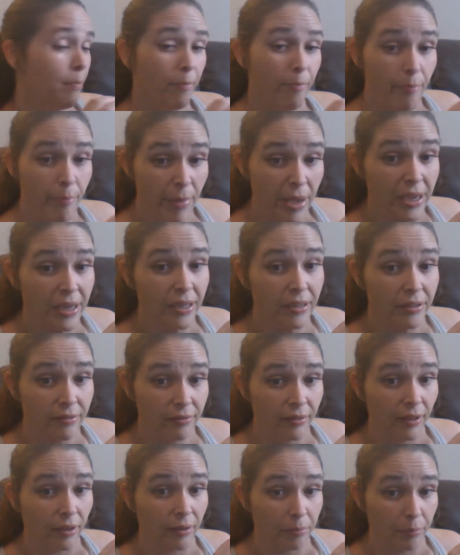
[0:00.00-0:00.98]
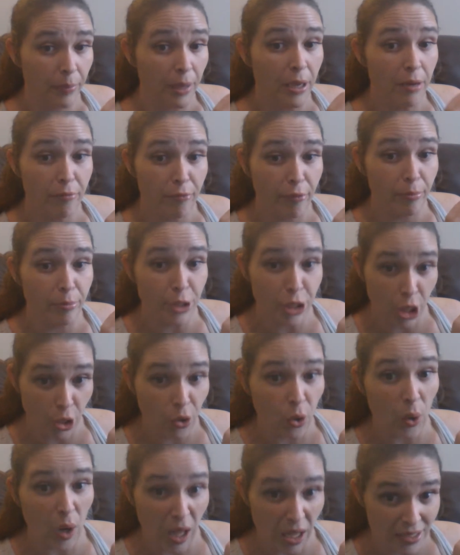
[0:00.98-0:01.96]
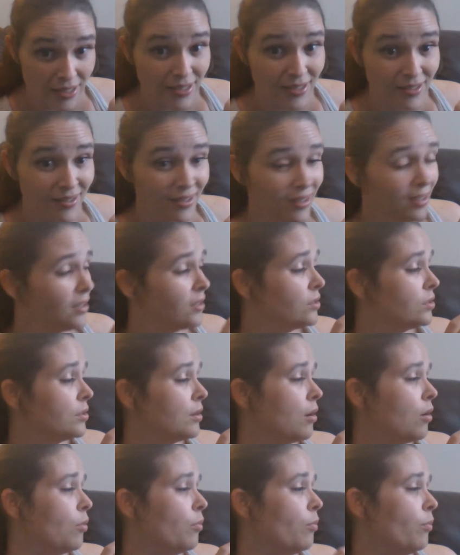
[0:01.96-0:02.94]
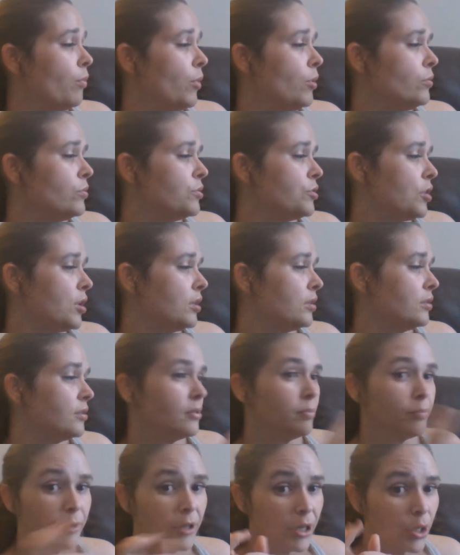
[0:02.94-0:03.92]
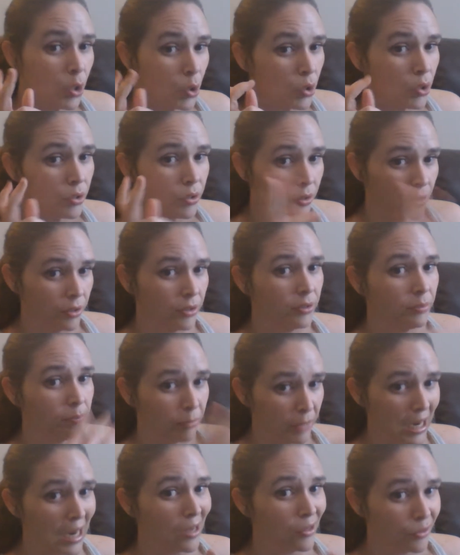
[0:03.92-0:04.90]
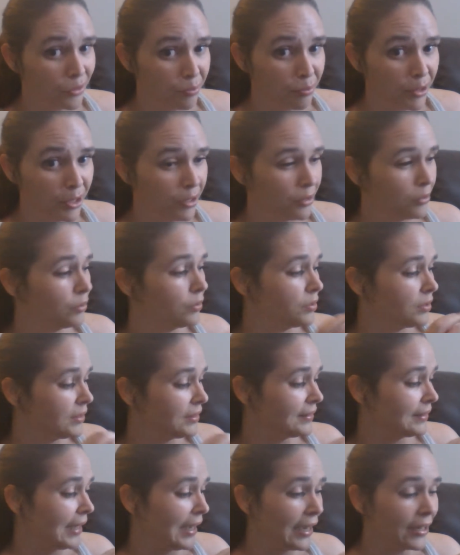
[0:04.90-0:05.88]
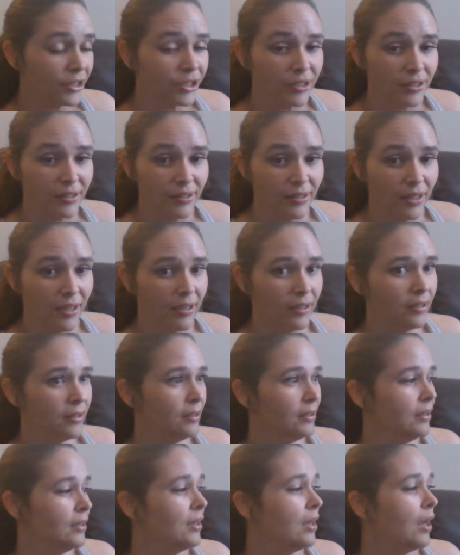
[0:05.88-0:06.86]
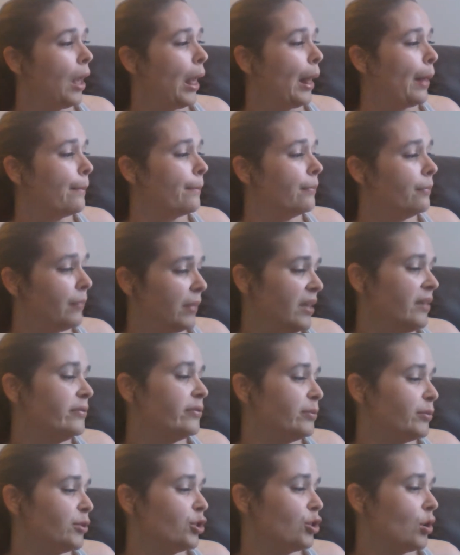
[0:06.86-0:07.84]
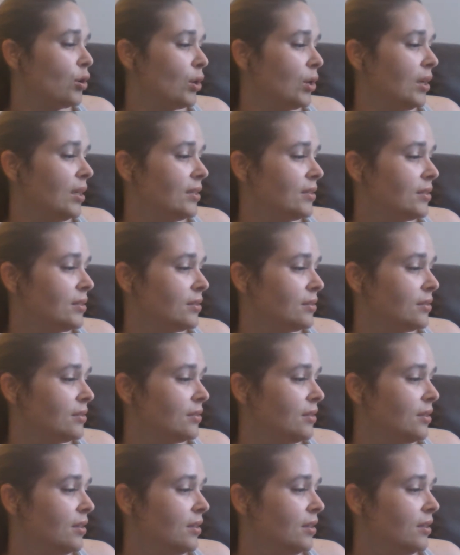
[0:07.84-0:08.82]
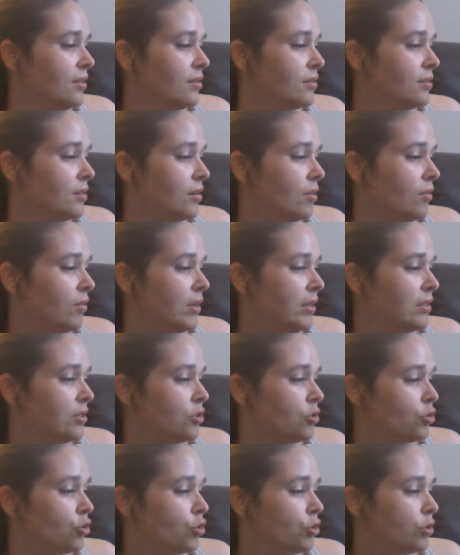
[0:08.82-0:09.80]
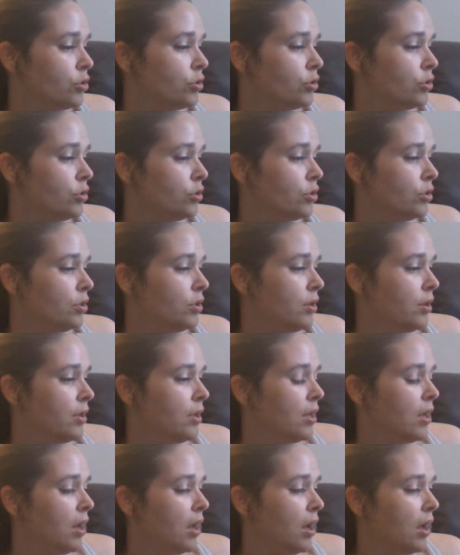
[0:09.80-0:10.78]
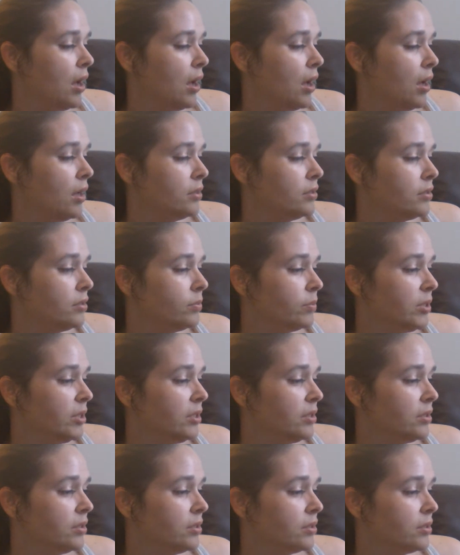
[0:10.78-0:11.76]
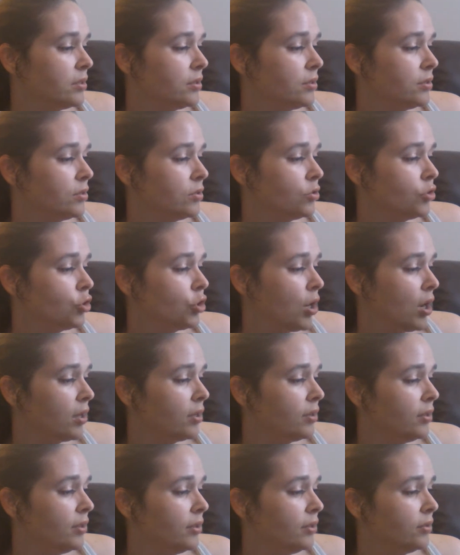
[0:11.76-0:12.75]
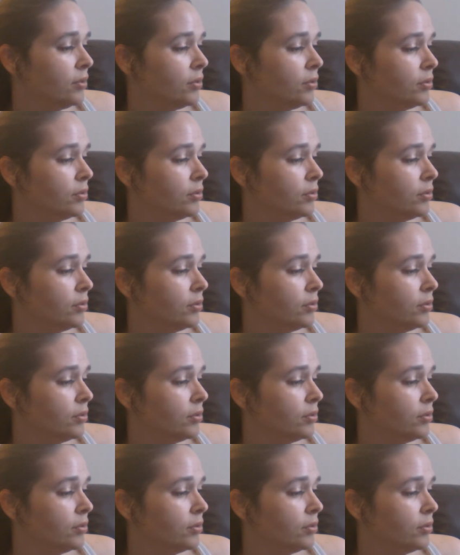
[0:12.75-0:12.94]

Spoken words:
made from chocolate. So most chocolate sprinkles are just brown sprinkles. This is actually made from chocolate. So it's sugar, unsweetened chocolate,